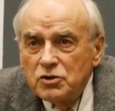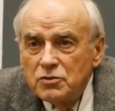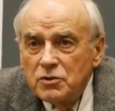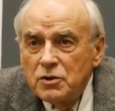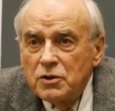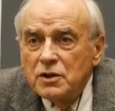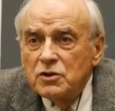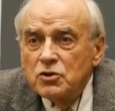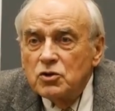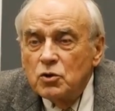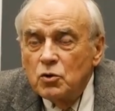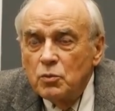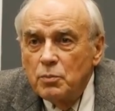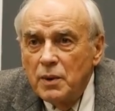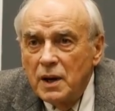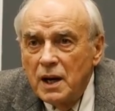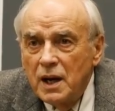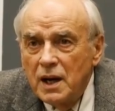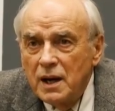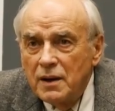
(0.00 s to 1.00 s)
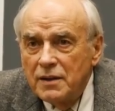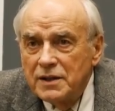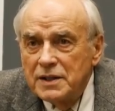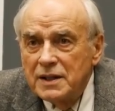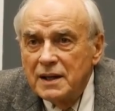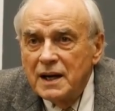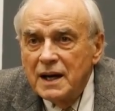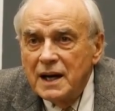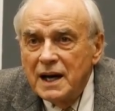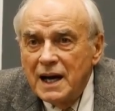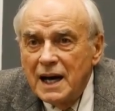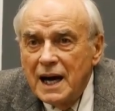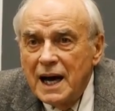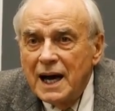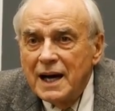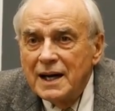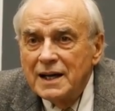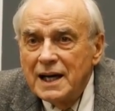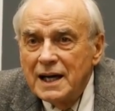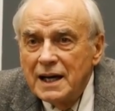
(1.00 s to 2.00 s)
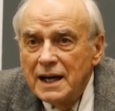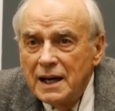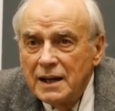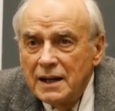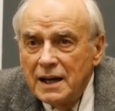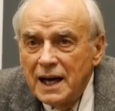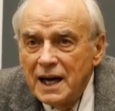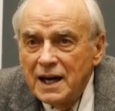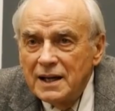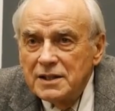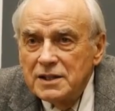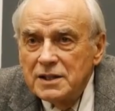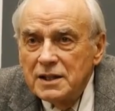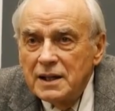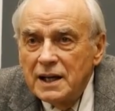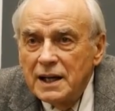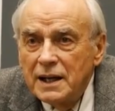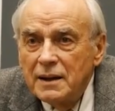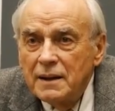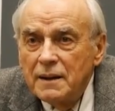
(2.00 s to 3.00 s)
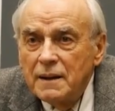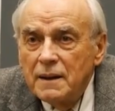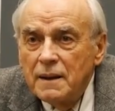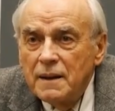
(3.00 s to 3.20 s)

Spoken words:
for the two paths, adding and cancelling,